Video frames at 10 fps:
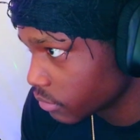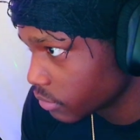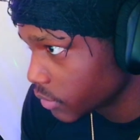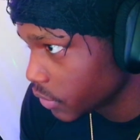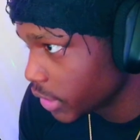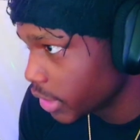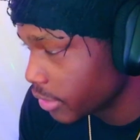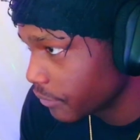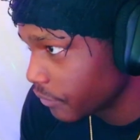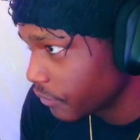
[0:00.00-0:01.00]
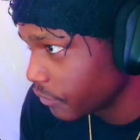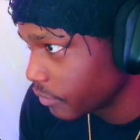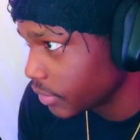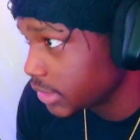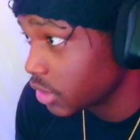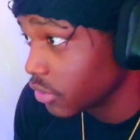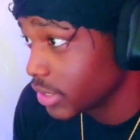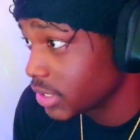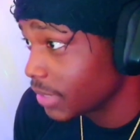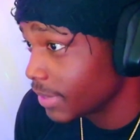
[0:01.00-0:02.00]
You there? That's a great
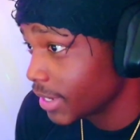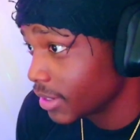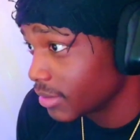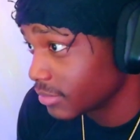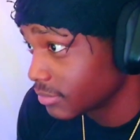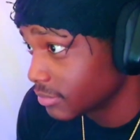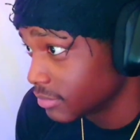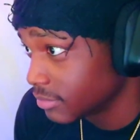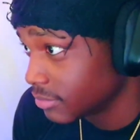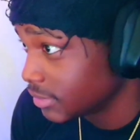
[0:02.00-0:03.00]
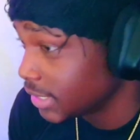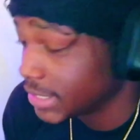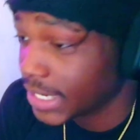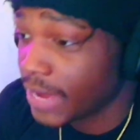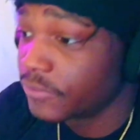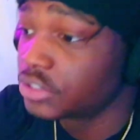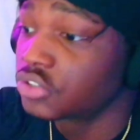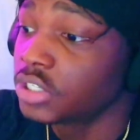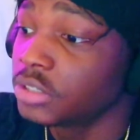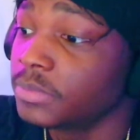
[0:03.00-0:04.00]
step back. It's every
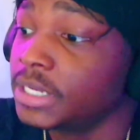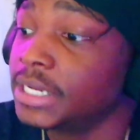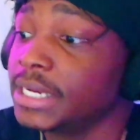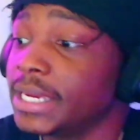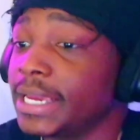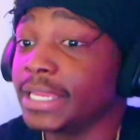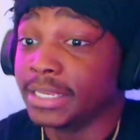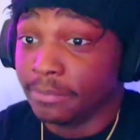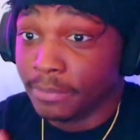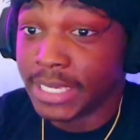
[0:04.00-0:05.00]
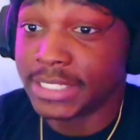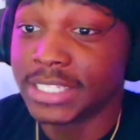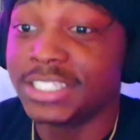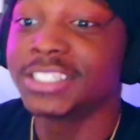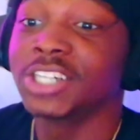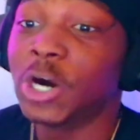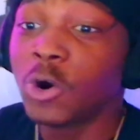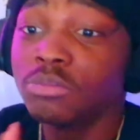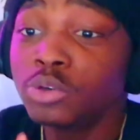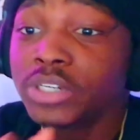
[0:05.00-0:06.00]
trip. Beasley just
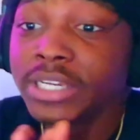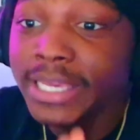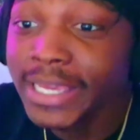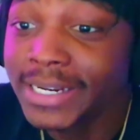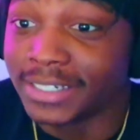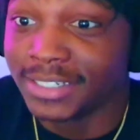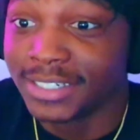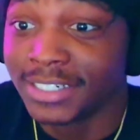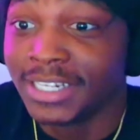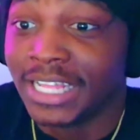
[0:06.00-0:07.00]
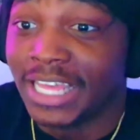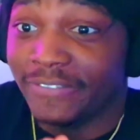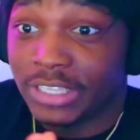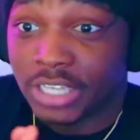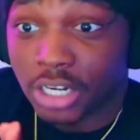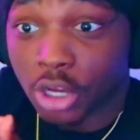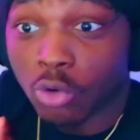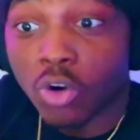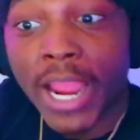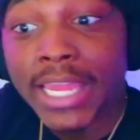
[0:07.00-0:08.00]
told Moon again. If he's going to go
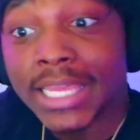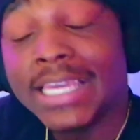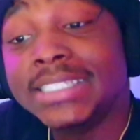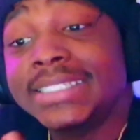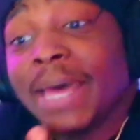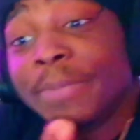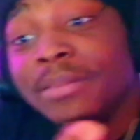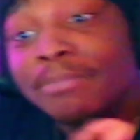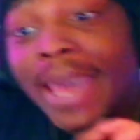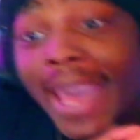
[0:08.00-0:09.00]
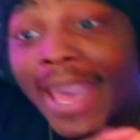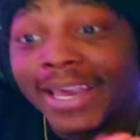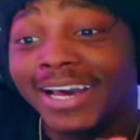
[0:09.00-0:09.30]
right, he's stepping back.